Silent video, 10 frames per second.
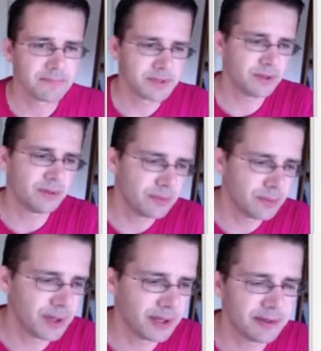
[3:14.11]
so
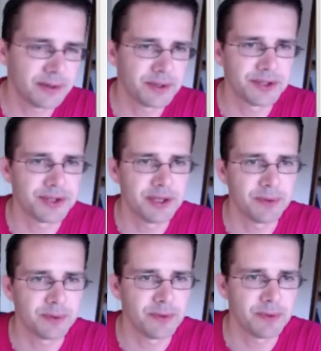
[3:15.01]
white
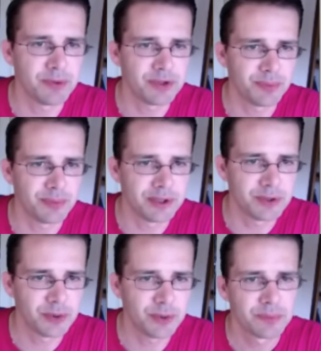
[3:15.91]
continued with bishop
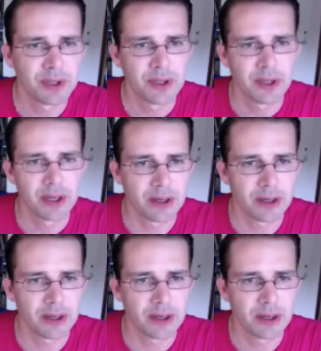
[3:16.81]
b2,